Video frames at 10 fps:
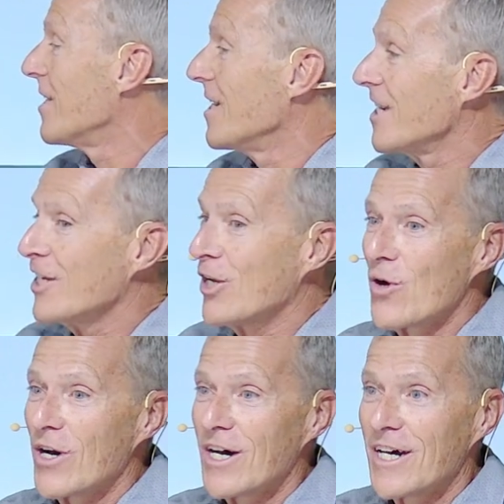you know,
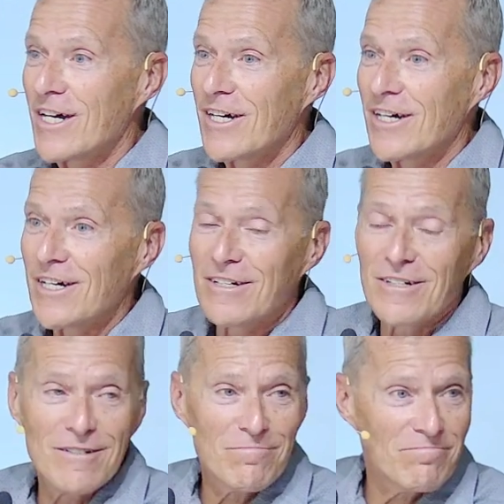uh,
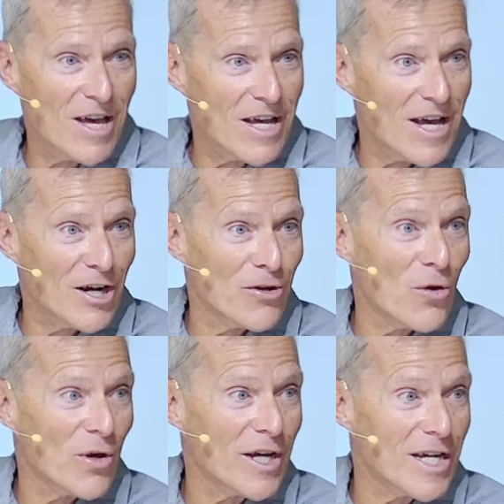I don't
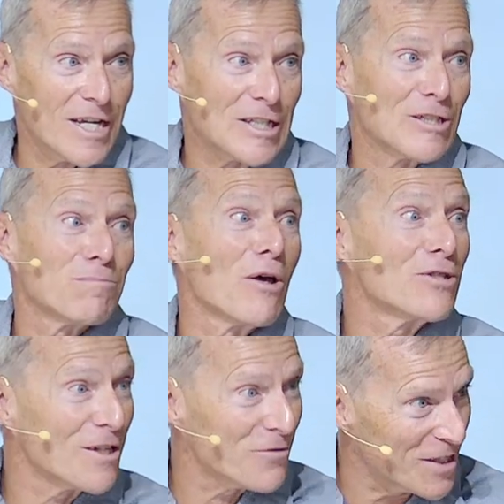know, uh,
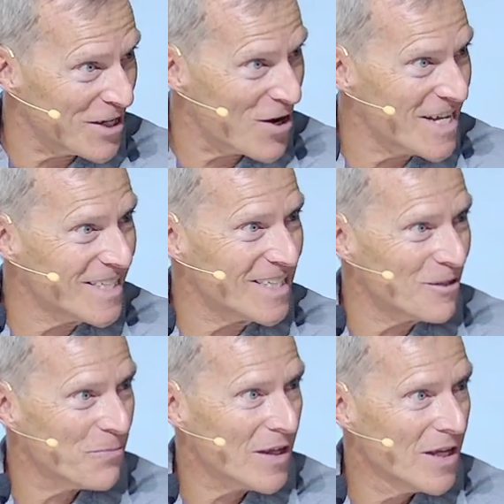explosively, right?
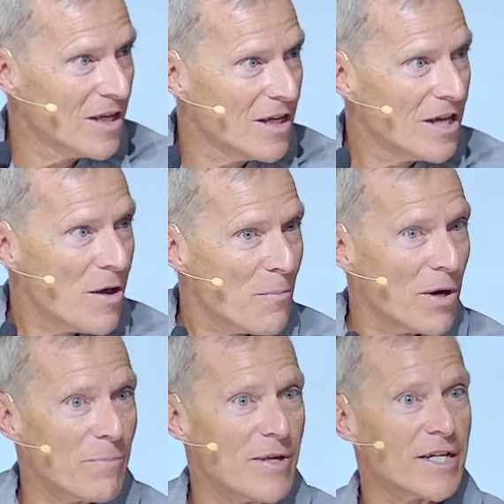
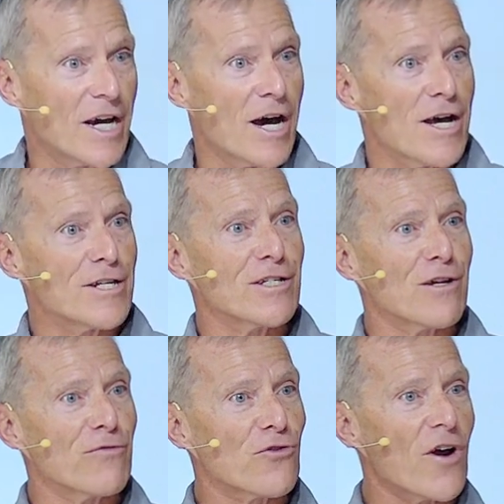But because
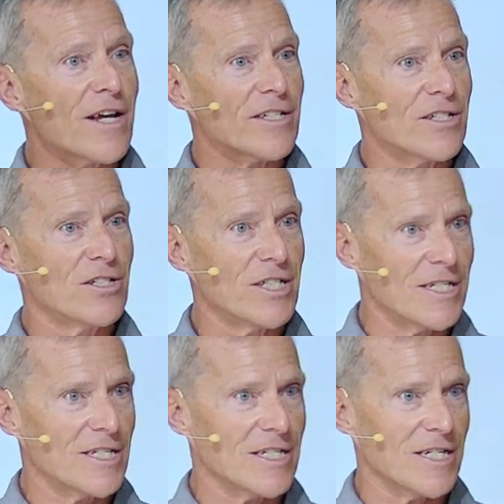of Christ
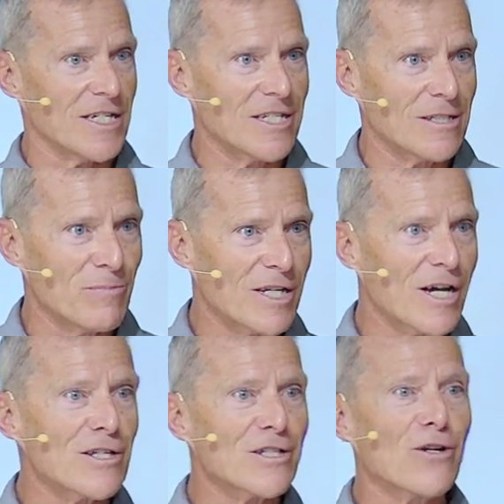Jesus,
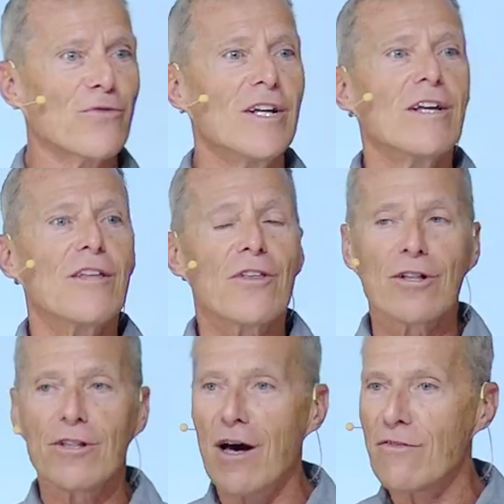because of the
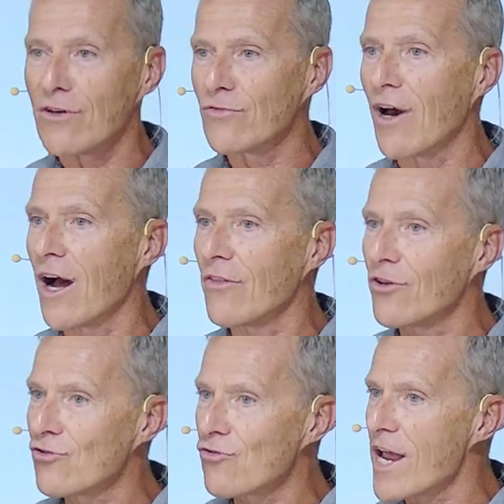love of God, the
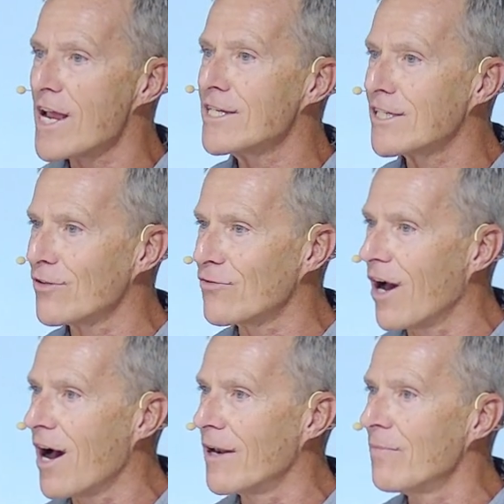grace of God,